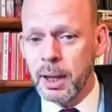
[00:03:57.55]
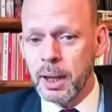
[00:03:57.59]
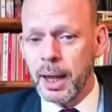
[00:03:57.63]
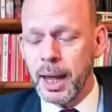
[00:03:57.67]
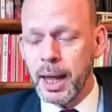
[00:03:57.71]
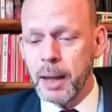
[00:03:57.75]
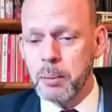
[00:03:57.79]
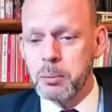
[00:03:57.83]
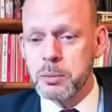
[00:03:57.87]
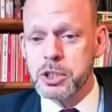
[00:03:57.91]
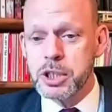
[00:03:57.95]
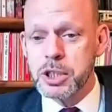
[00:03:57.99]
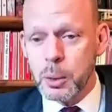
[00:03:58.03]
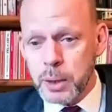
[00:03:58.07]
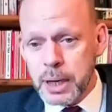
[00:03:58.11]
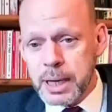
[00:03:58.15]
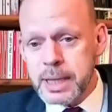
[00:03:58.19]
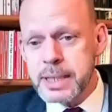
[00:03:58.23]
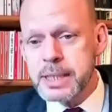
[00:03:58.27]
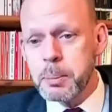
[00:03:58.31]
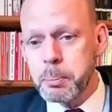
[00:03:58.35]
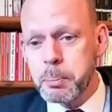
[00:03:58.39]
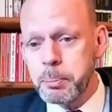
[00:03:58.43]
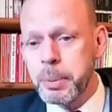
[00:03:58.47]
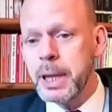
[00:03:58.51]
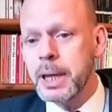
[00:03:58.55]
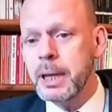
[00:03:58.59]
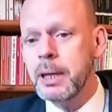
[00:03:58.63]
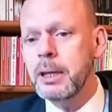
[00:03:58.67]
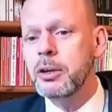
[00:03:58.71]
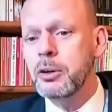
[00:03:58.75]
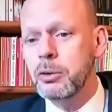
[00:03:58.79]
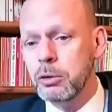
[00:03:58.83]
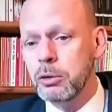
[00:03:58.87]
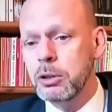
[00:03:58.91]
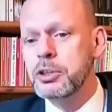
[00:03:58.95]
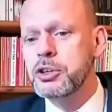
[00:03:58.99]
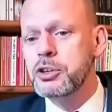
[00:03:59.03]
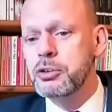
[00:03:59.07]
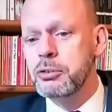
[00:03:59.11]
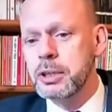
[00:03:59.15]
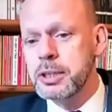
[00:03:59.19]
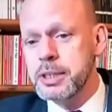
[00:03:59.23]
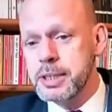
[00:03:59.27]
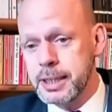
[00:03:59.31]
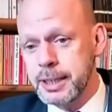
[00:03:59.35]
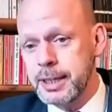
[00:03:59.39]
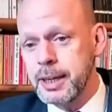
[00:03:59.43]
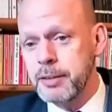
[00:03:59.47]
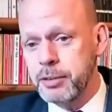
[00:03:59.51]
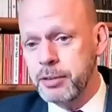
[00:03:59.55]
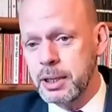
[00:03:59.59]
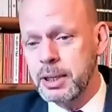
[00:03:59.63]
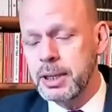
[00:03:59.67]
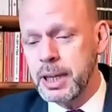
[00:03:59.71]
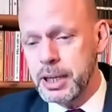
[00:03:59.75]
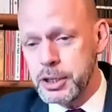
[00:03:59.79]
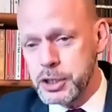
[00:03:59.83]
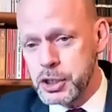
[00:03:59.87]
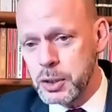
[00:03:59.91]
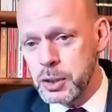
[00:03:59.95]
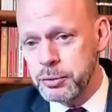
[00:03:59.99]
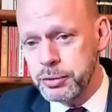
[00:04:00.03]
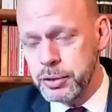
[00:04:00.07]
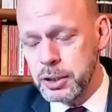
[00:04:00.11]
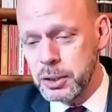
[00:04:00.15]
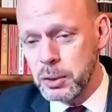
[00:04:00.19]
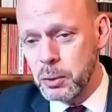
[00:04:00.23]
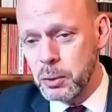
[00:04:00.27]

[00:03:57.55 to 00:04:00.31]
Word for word: Um, so it is a big cultural significant issue for the